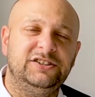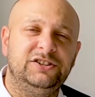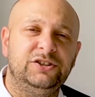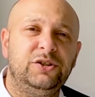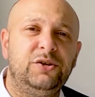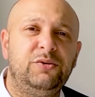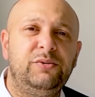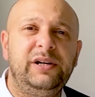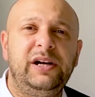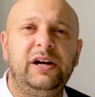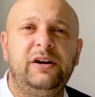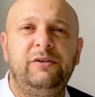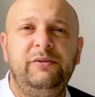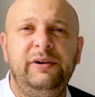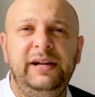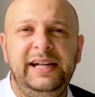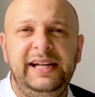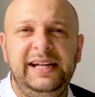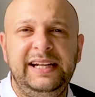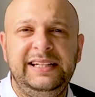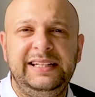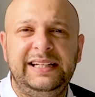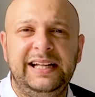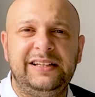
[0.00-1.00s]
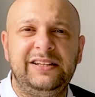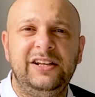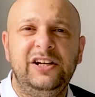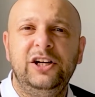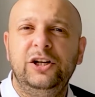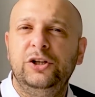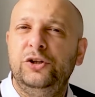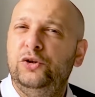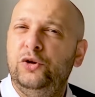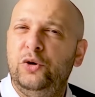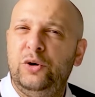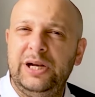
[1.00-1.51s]
So we are reading
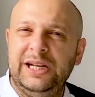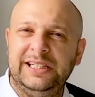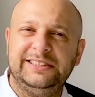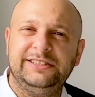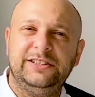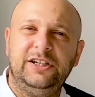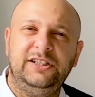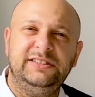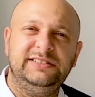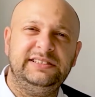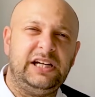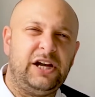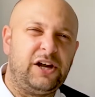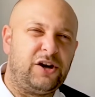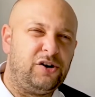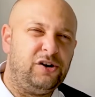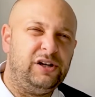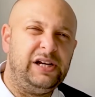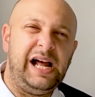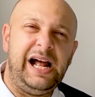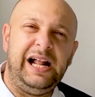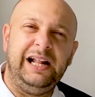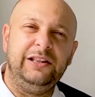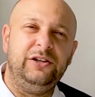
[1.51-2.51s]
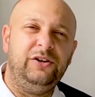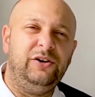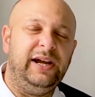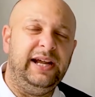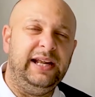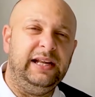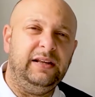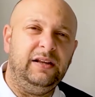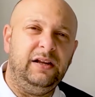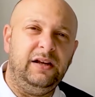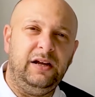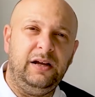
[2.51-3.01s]
that Douglas Costa, Ronaldo
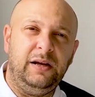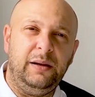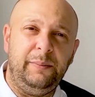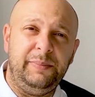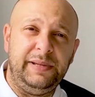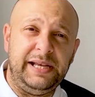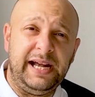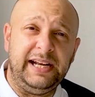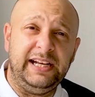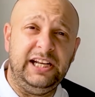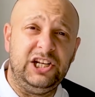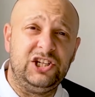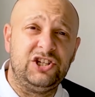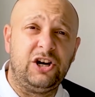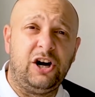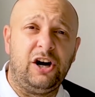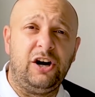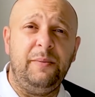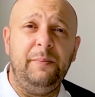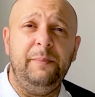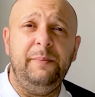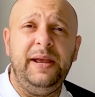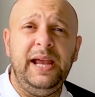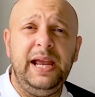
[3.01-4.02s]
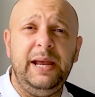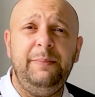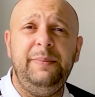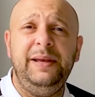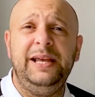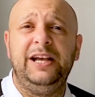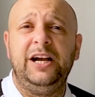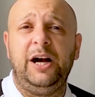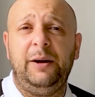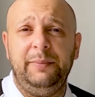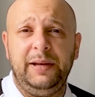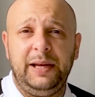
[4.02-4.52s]
and Pjanic are maybe
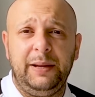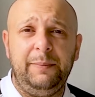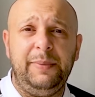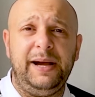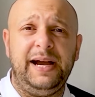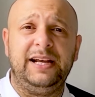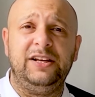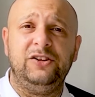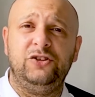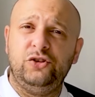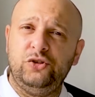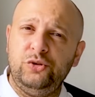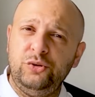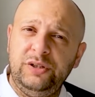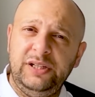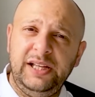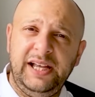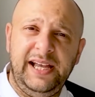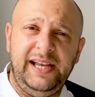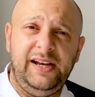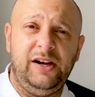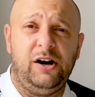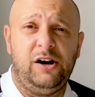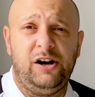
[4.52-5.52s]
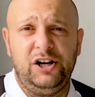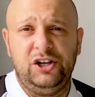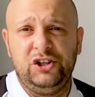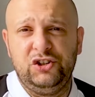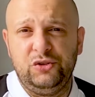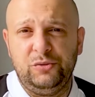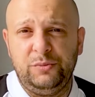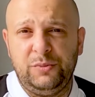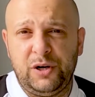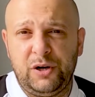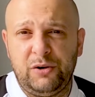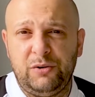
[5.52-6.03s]
coming back today or
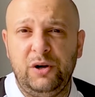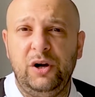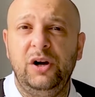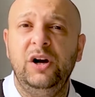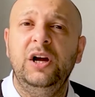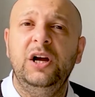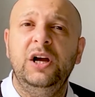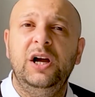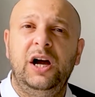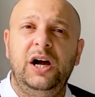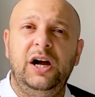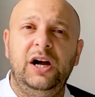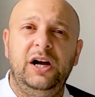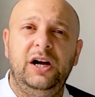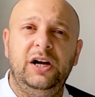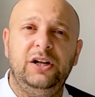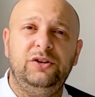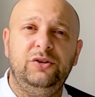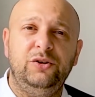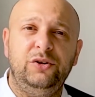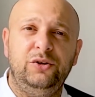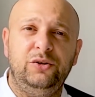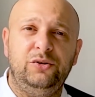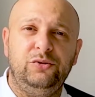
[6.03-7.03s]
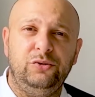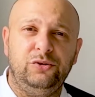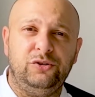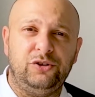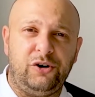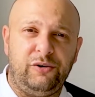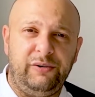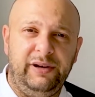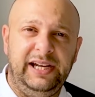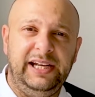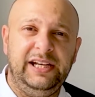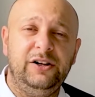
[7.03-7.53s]
tomorrow to
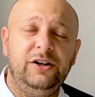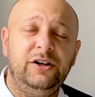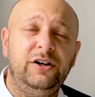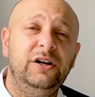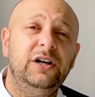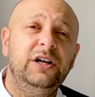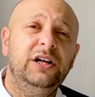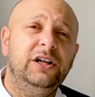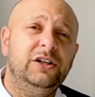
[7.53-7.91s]
Torino.